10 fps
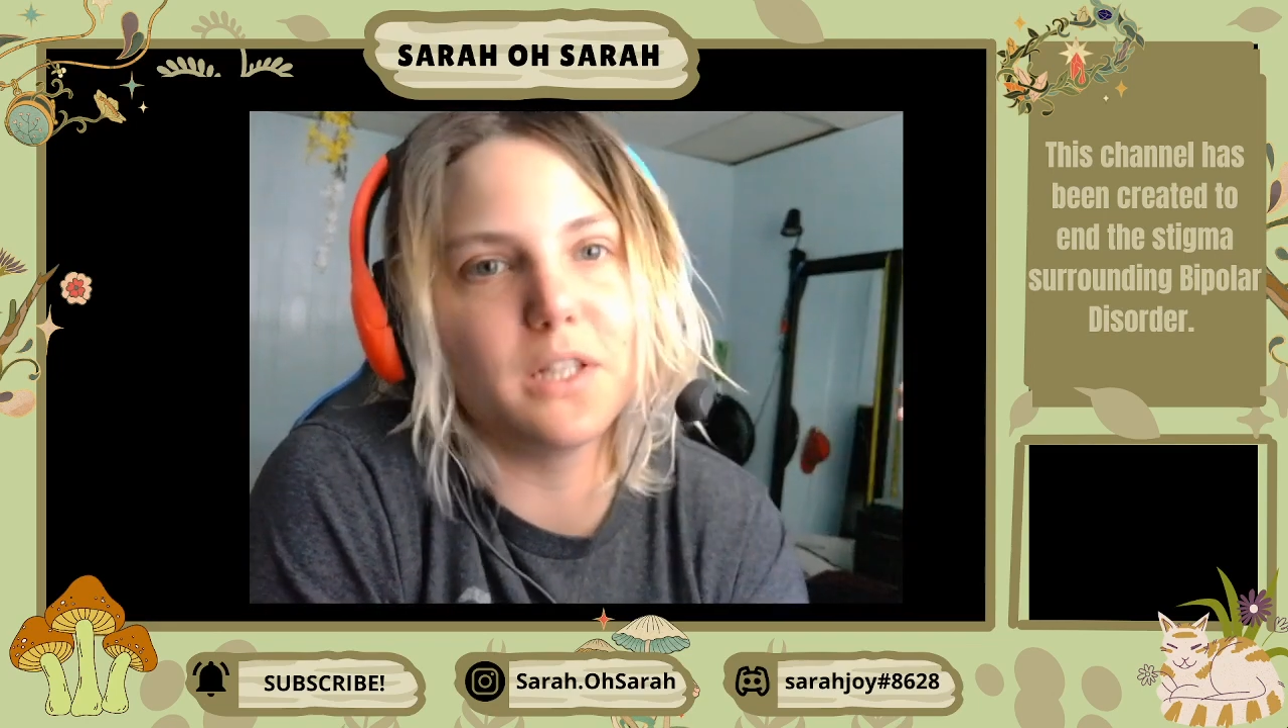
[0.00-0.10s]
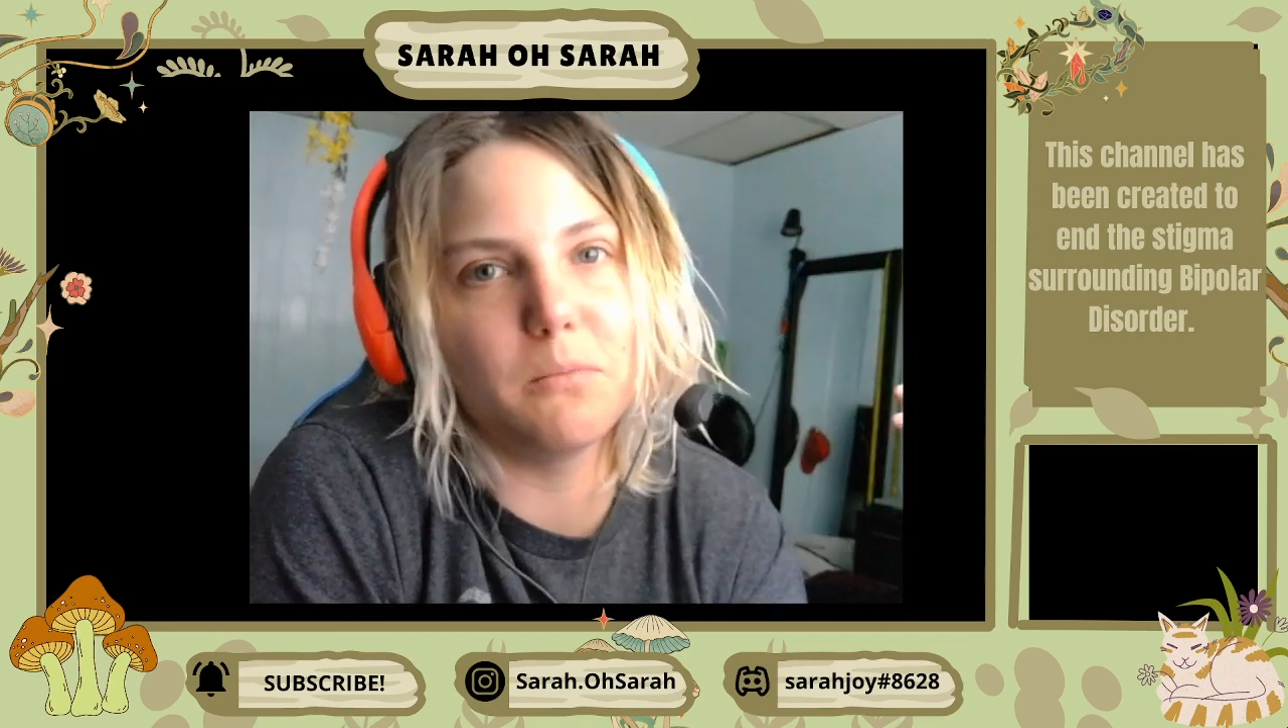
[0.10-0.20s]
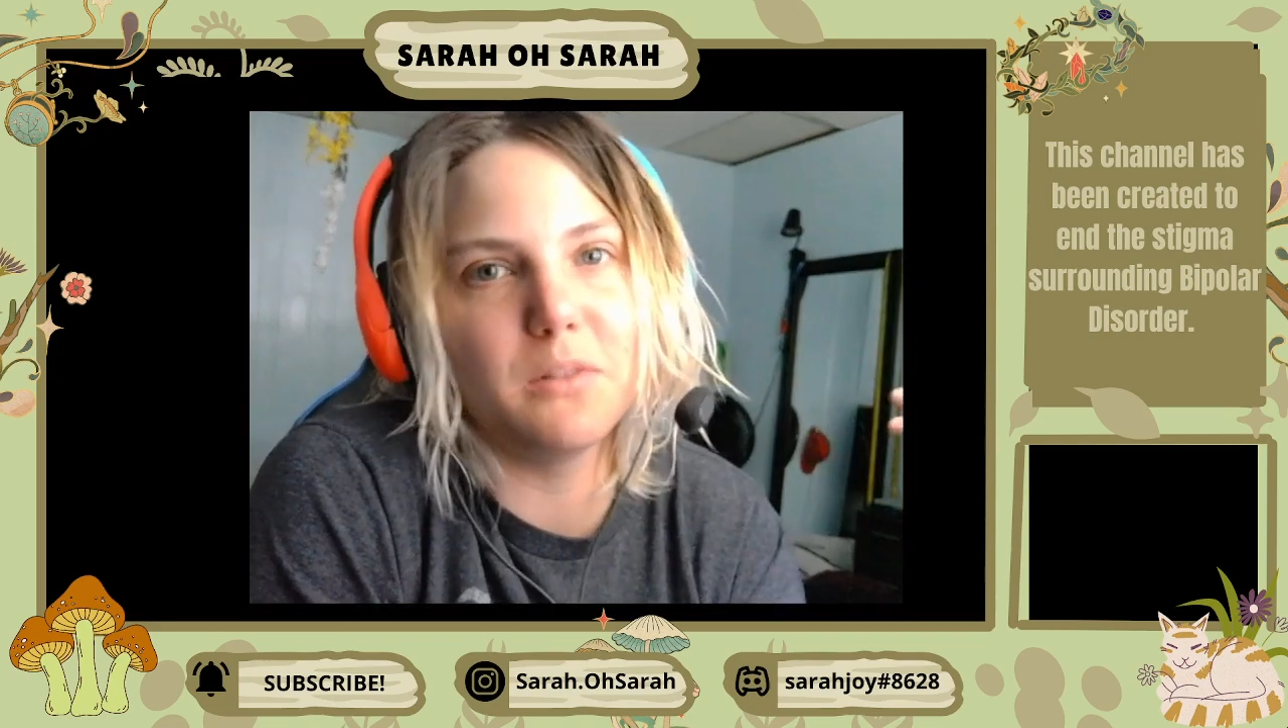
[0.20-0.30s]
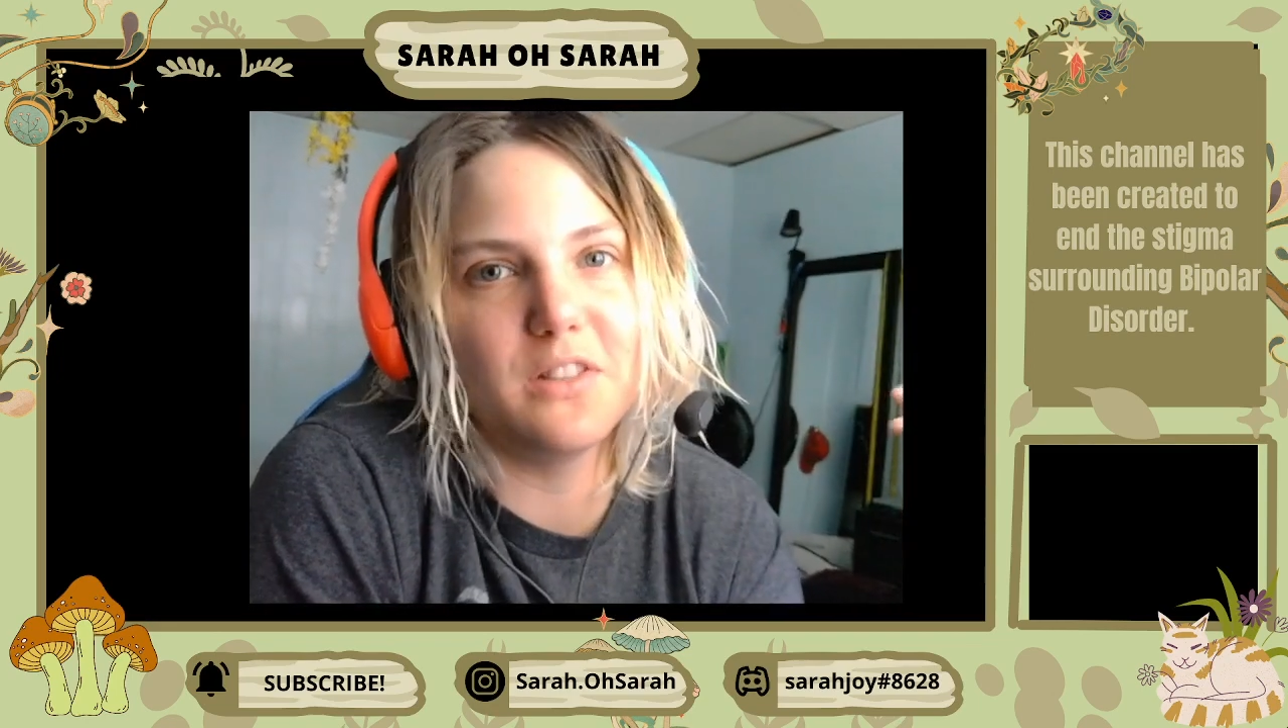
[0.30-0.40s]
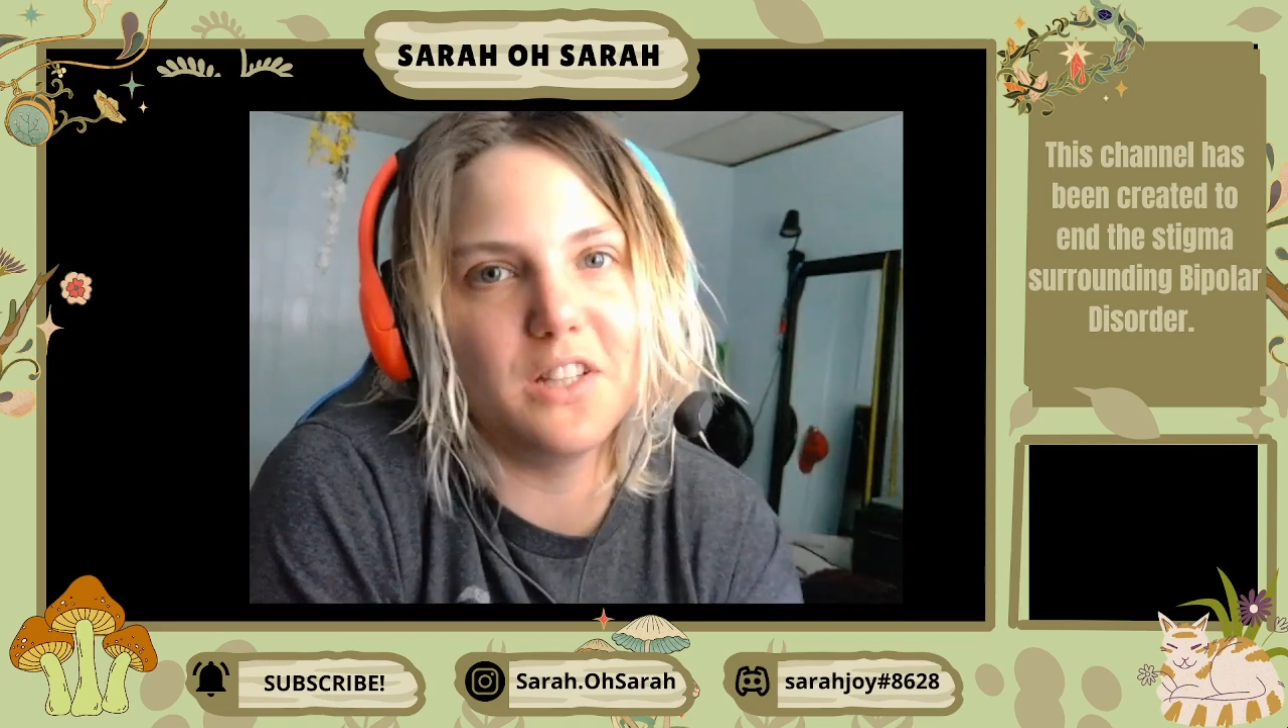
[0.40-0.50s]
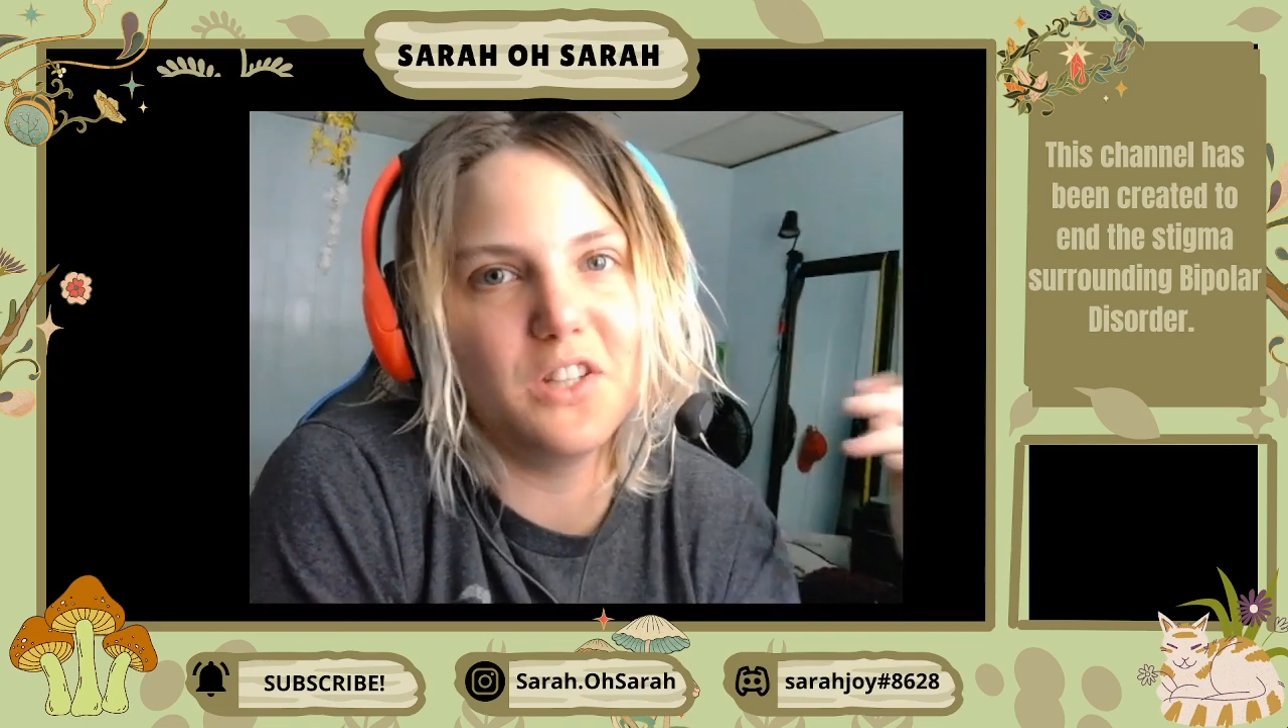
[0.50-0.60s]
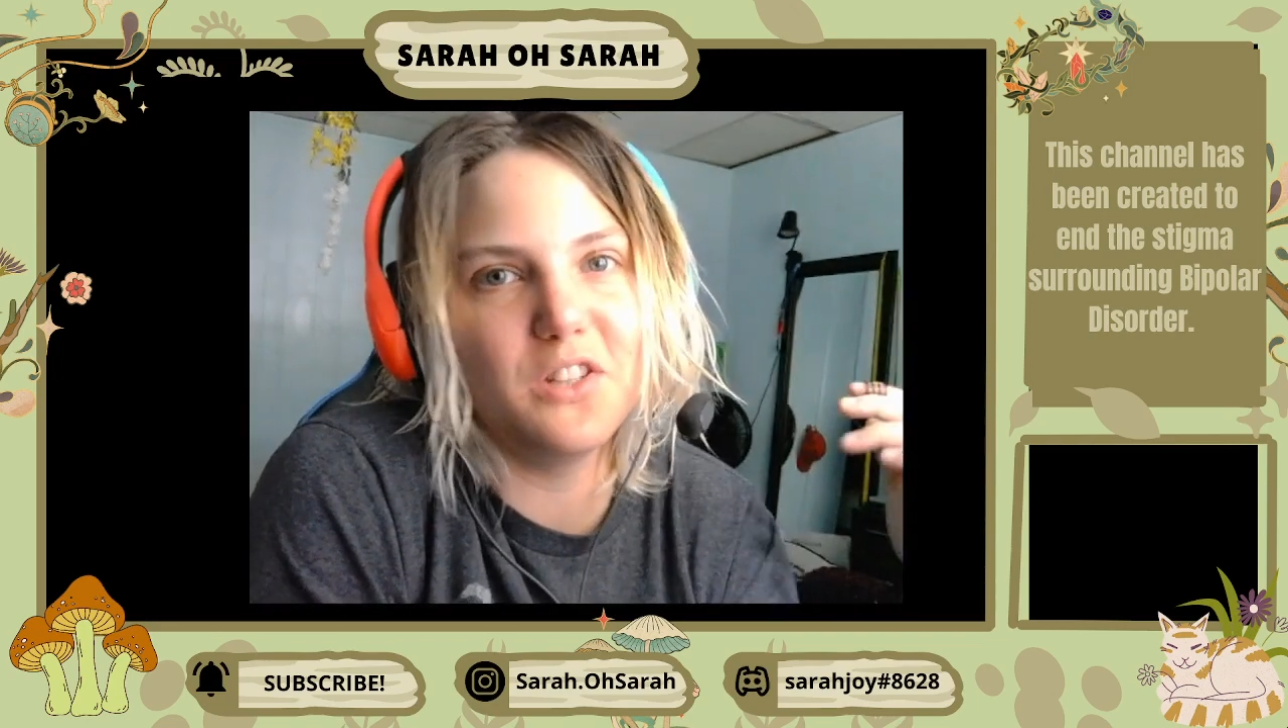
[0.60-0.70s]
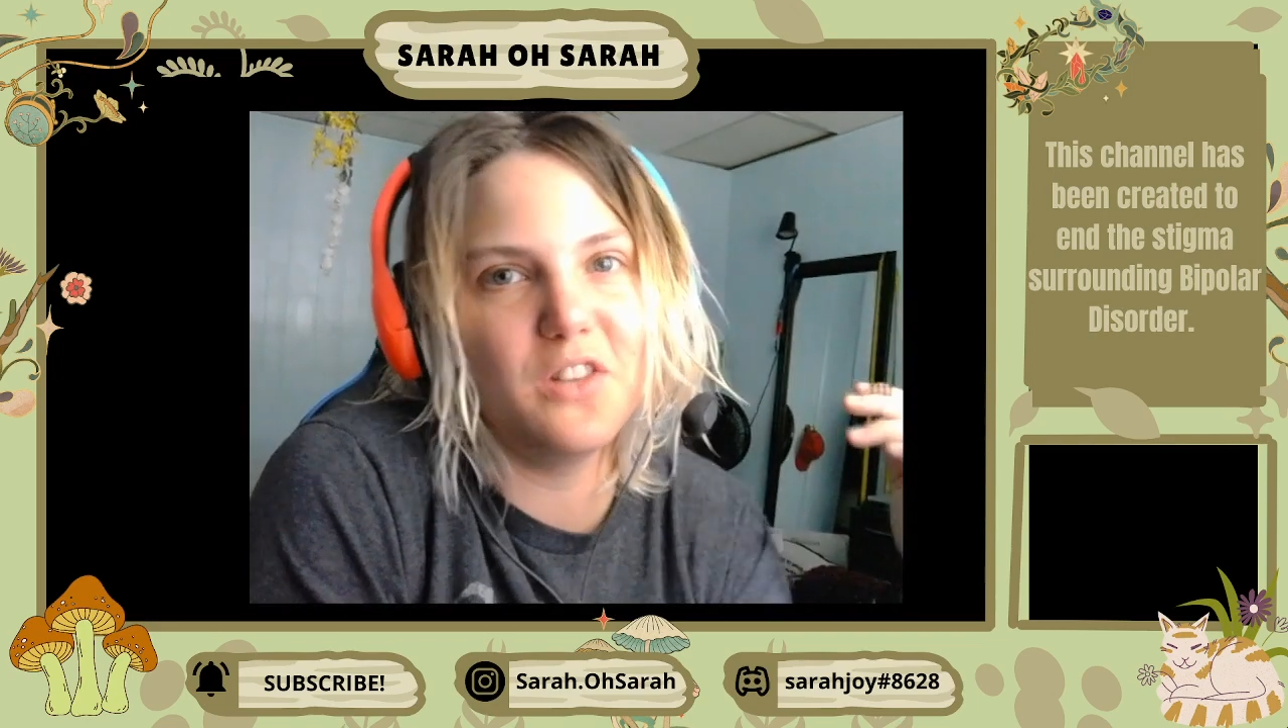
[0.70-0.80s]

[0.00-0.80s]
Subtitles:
them and saying,